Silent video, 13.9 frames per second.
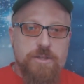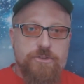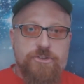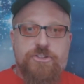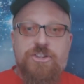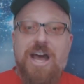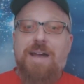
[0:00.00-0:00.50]

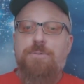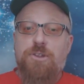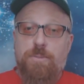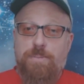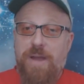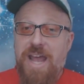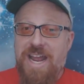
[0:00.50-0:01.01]
stops
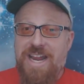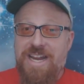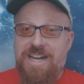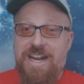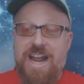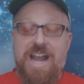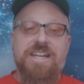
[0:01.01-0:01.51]
the
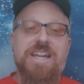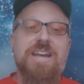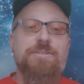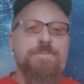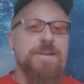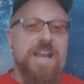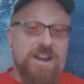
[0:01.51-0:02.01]
pain and
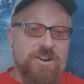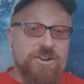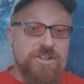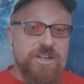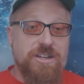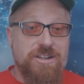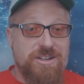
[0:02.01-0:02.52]
gives me
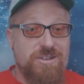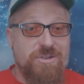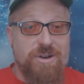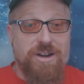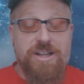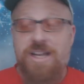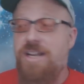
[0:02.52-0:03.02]
energy to
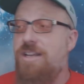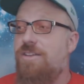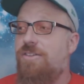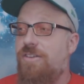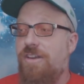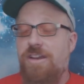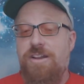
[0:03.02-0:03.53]
do it. It
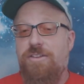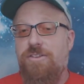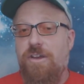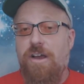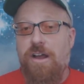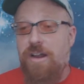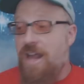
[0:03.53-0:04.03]

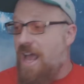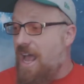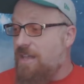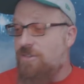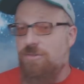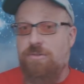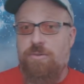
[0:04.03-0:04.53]
is an
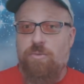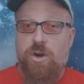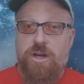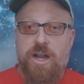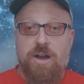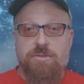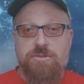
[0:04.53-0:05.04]
excellent
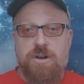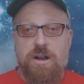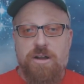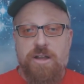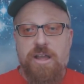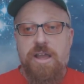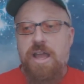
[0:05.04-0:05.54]
workout
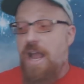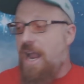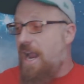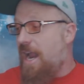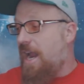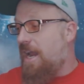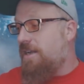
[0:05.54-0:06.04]
drug.
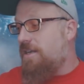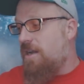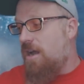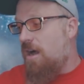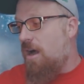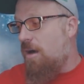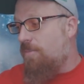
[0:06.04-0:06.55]
And,
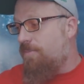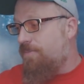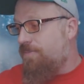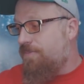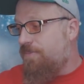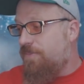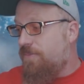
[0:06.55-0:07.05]

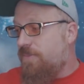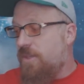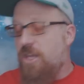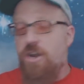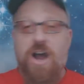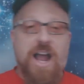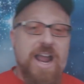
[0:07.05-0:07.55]

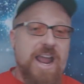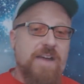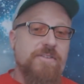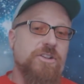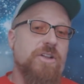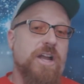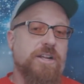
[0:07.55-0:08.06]
I
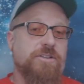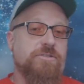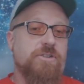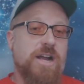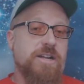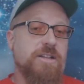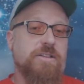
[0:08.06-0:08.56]
haven't
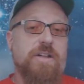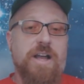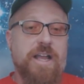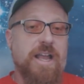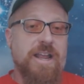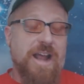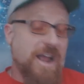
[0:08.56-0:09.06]

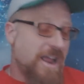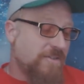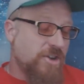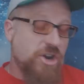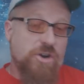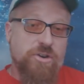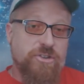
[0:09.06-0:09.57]
I
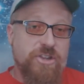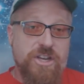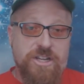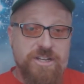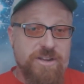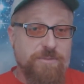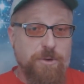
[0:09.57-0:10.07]
haven't noticed
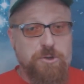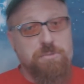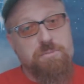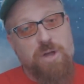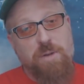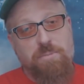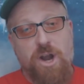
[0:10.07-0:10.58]
any difference
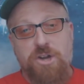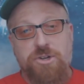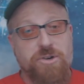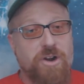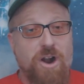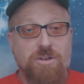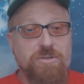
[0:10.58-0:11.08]
in blood
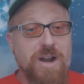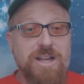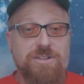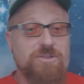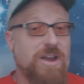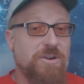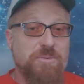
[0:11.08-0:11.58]
pressure and heart
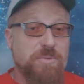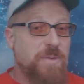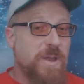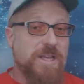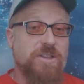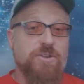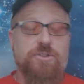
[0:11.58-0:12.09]
rate, so I don't
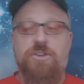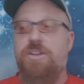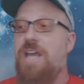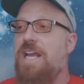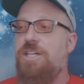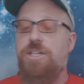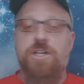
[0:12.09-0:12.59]
think there's a
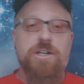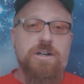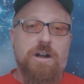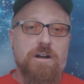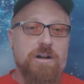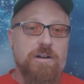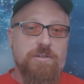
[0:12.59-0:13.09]

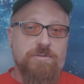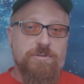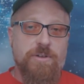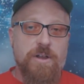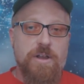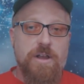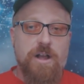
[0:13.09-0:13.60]
danger
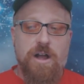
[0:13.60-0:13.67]
of,